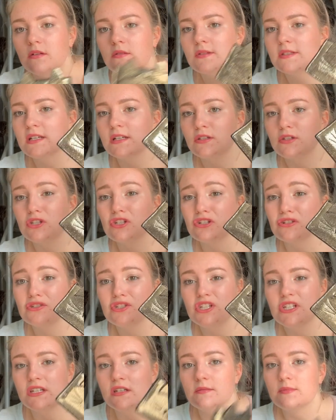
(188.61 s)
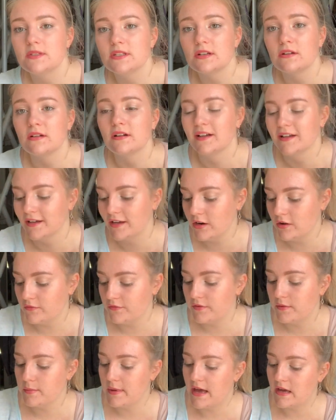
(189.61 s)
It was like dirt cheap. So I don't
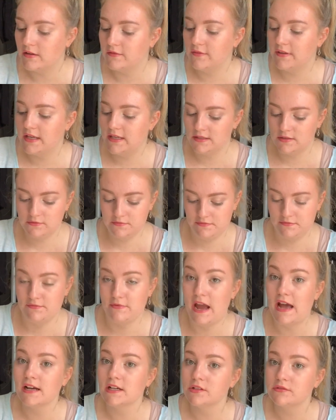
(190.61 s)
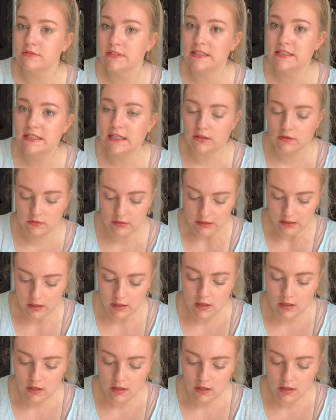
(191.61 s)
feel bad if it gets wrecked right now.